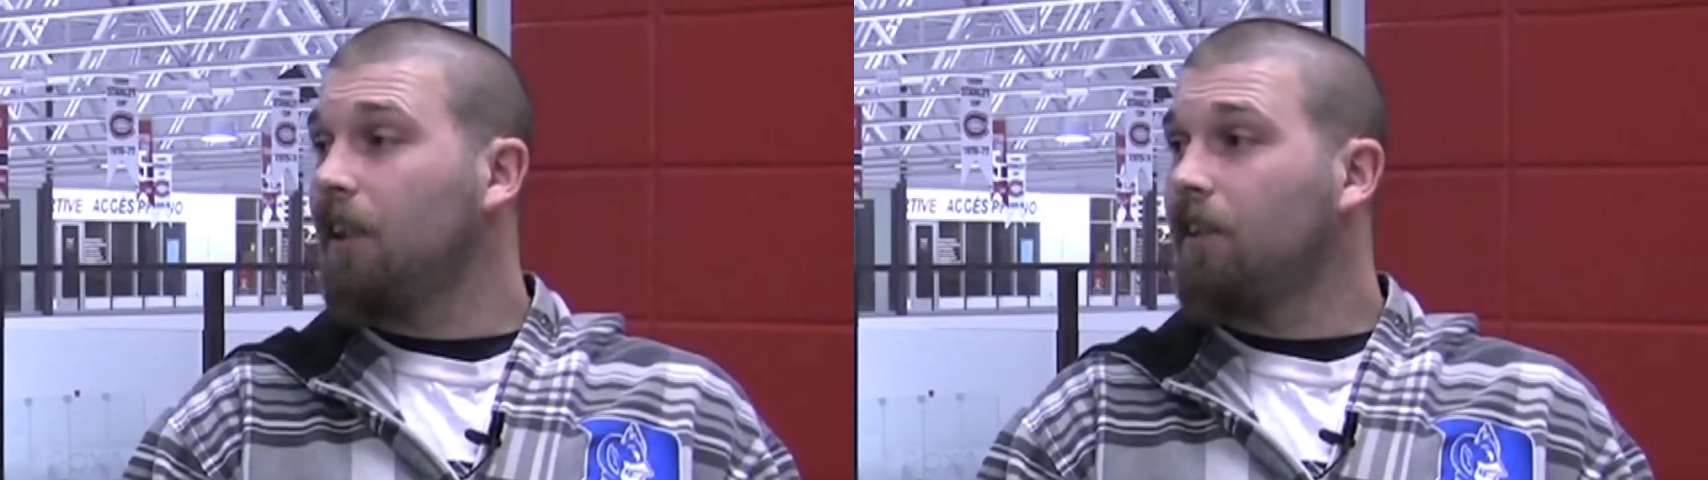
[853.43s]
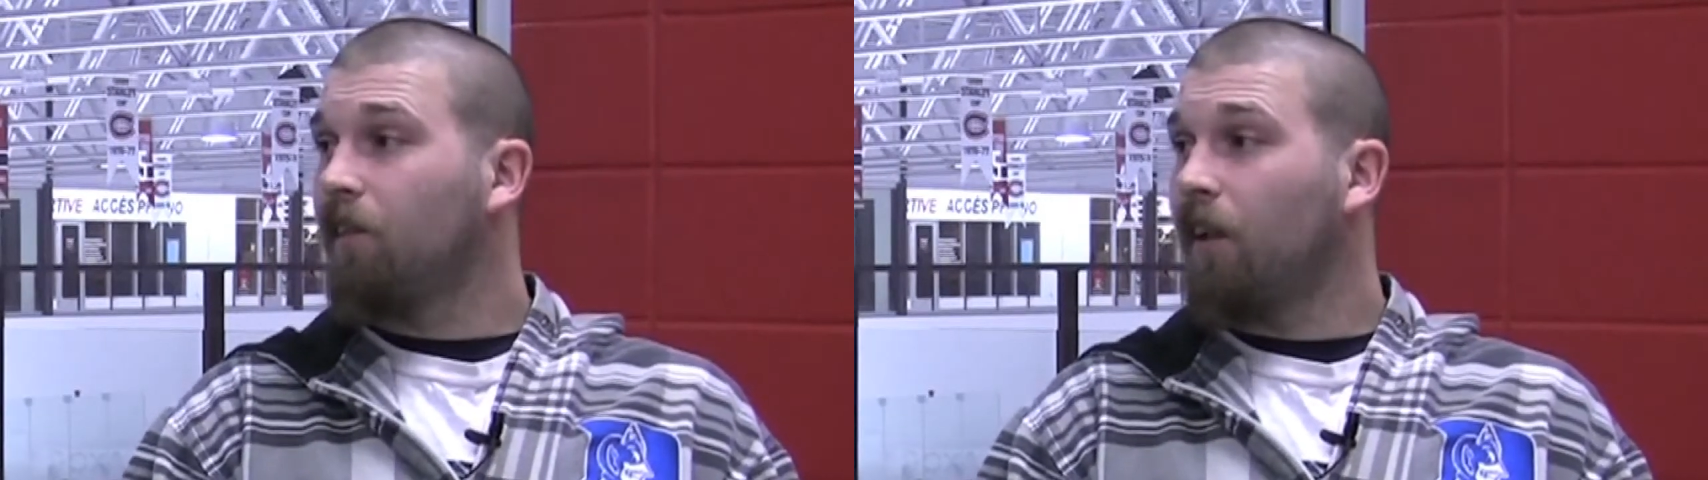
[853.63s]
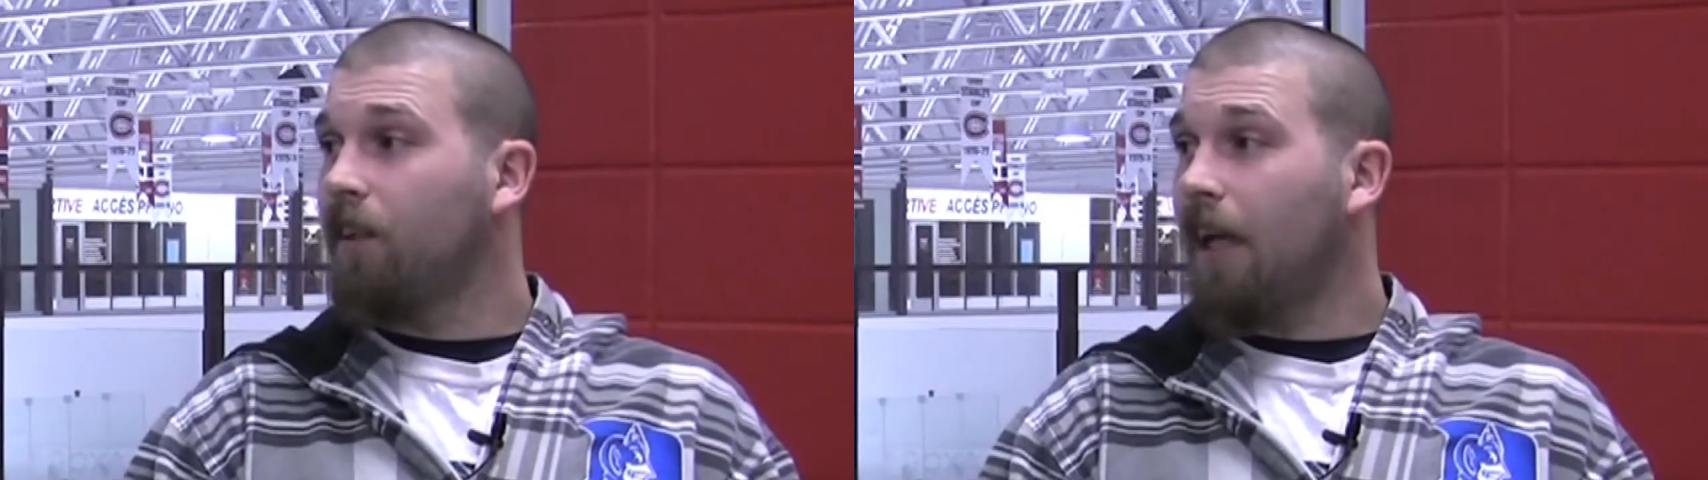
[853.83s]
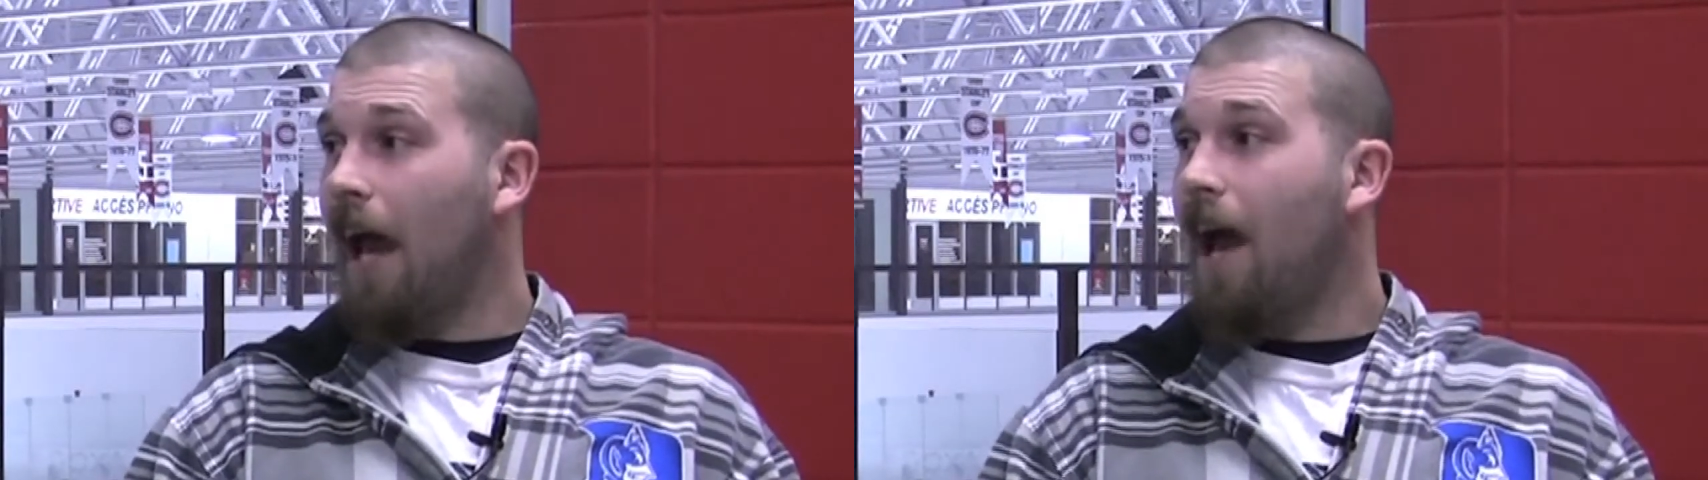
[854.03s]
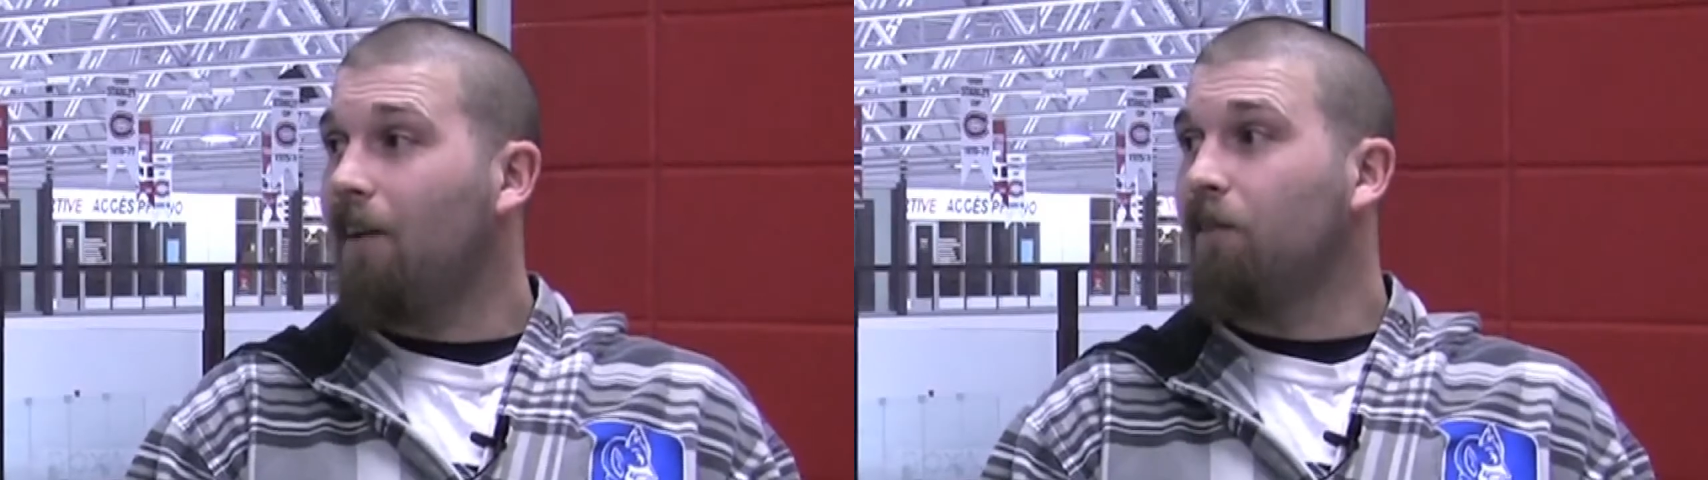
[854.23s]
It's fun to
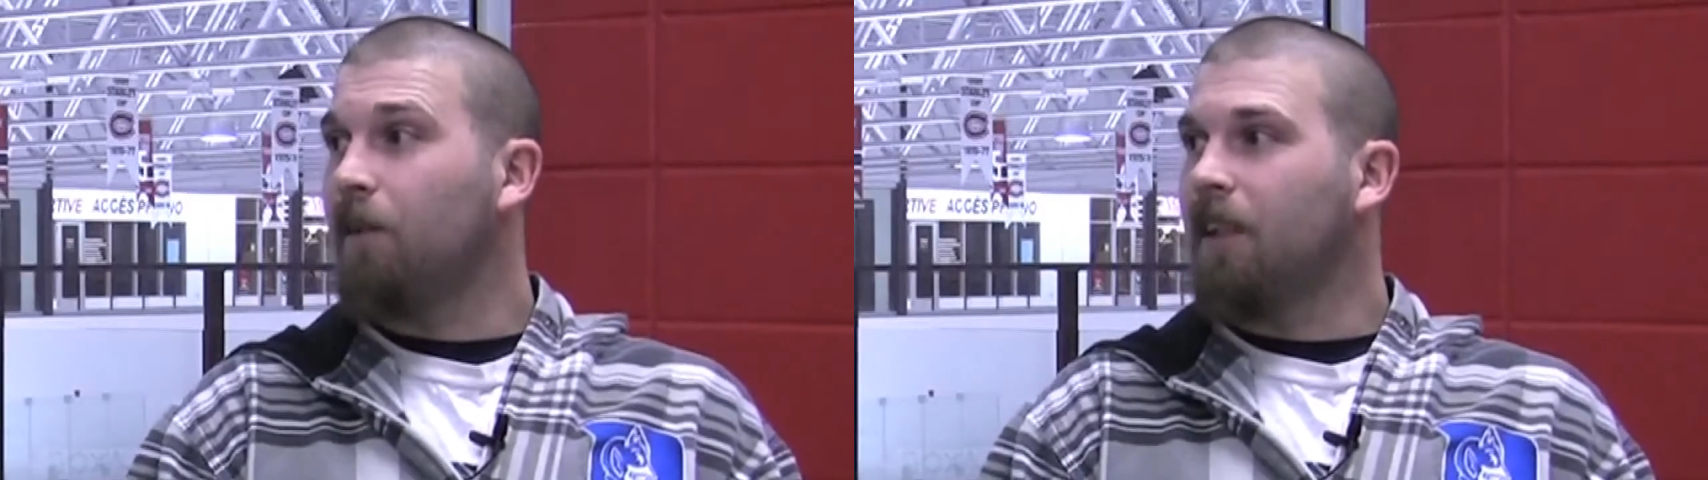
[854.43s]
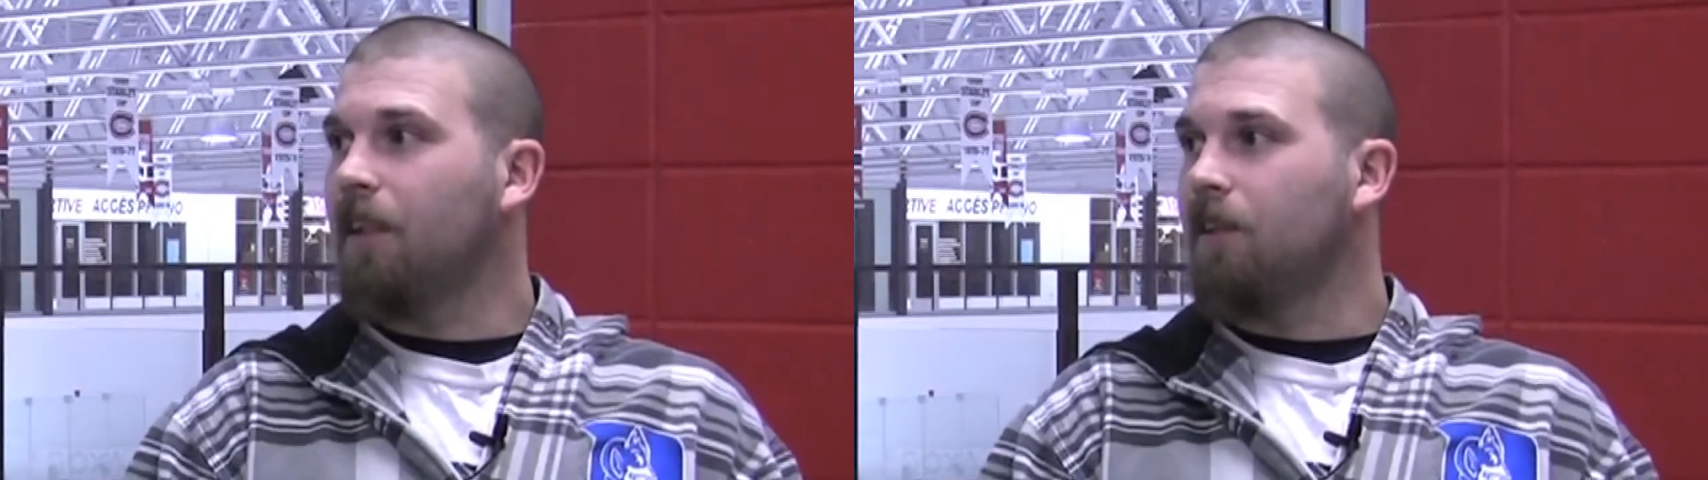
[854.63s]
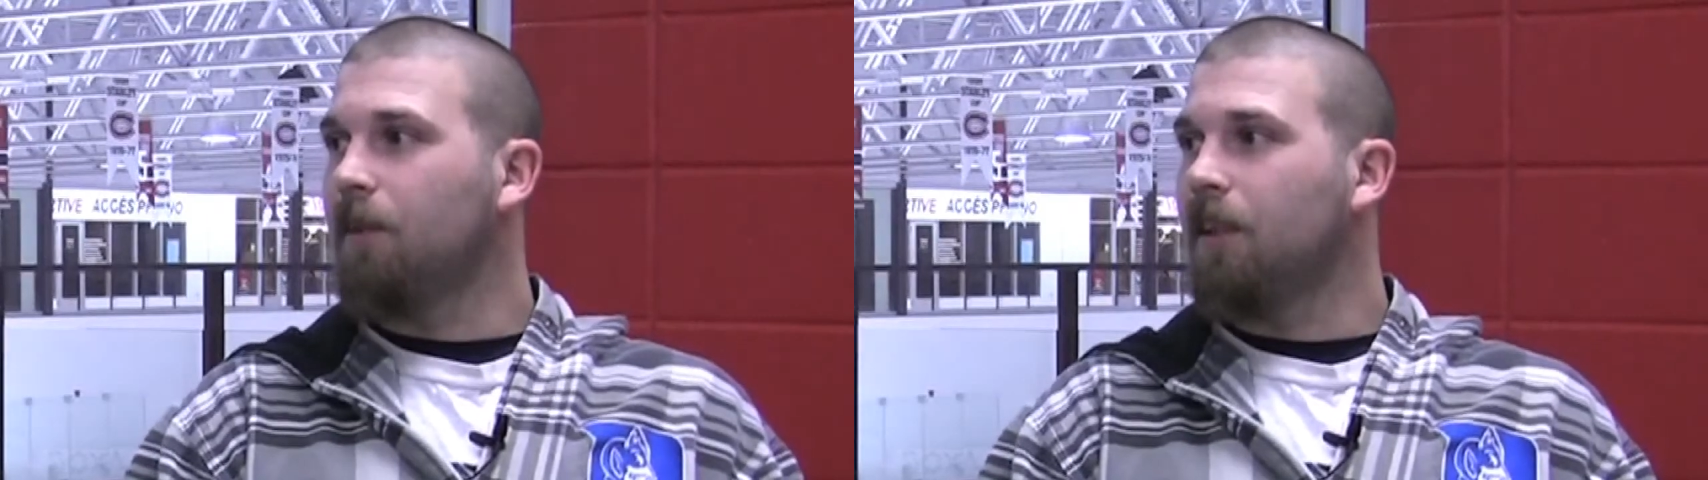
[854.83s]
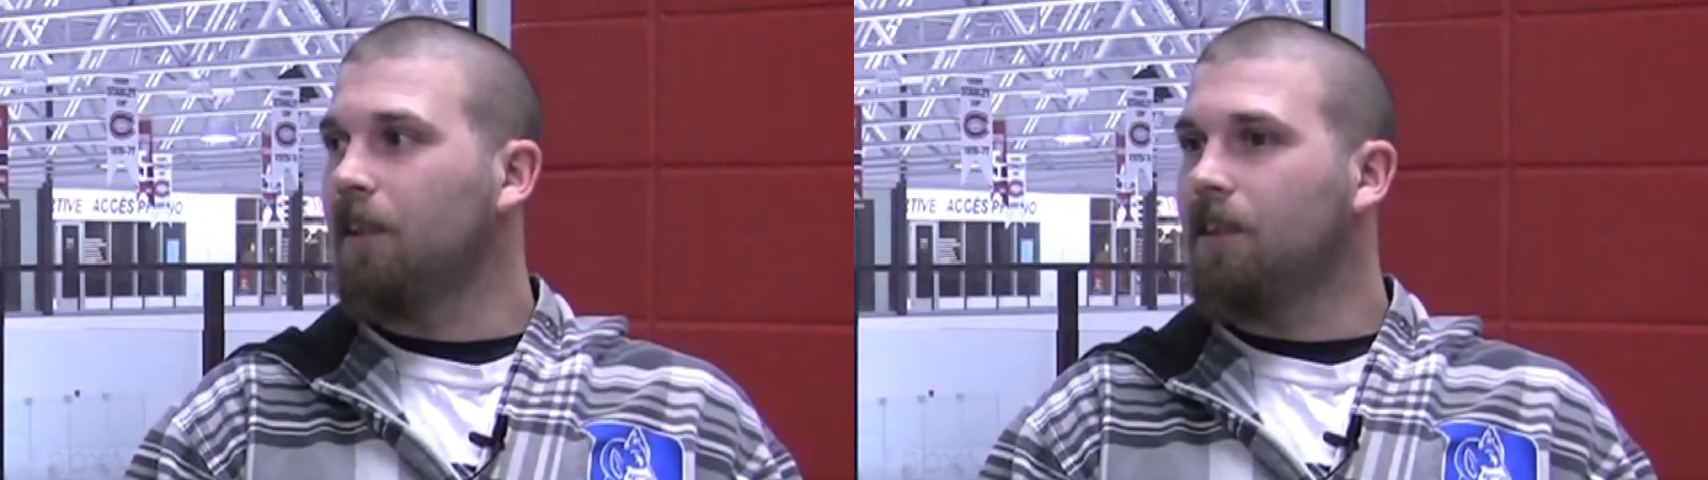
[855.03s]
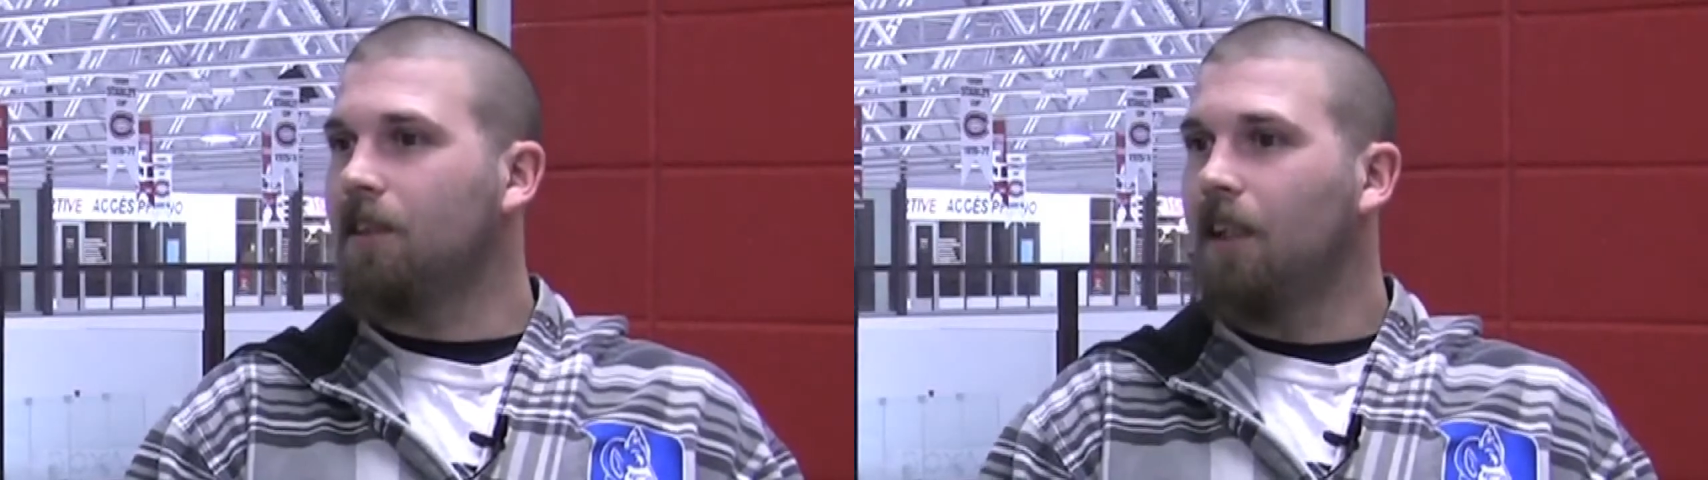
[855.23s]
have because I mean,